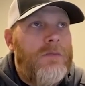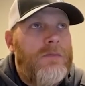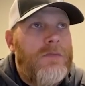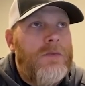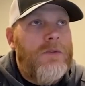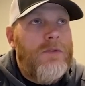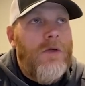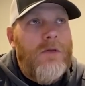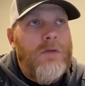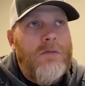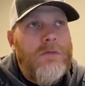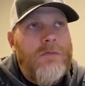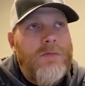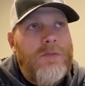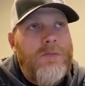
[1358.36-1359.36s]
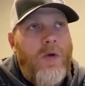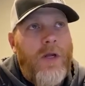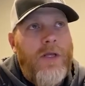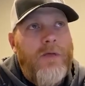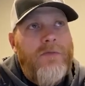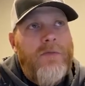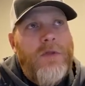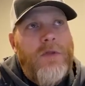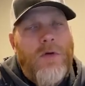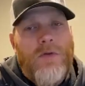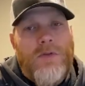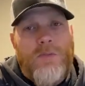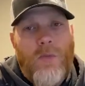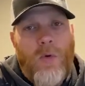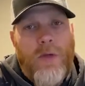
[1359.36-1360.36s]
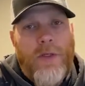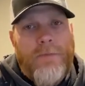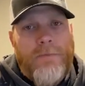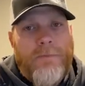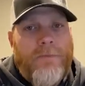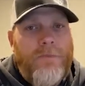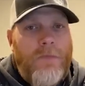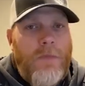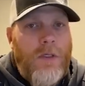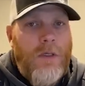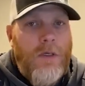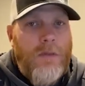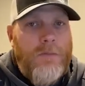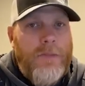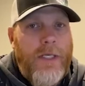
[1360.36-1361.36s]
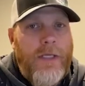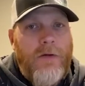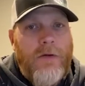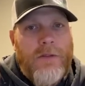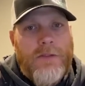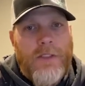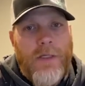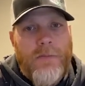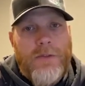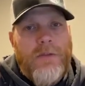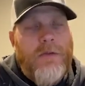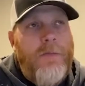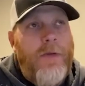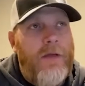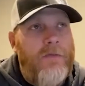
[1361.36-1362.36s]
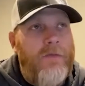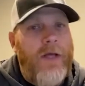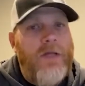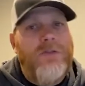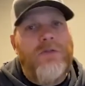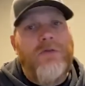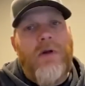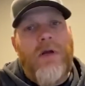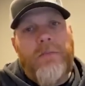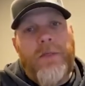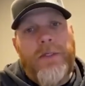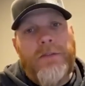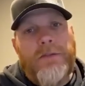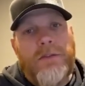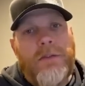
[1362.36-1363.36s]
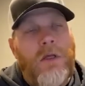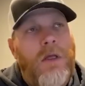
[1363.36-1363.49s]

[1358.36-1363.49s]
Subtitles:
start spraying from the lowest point, taking all the steps the manufacturer recommends.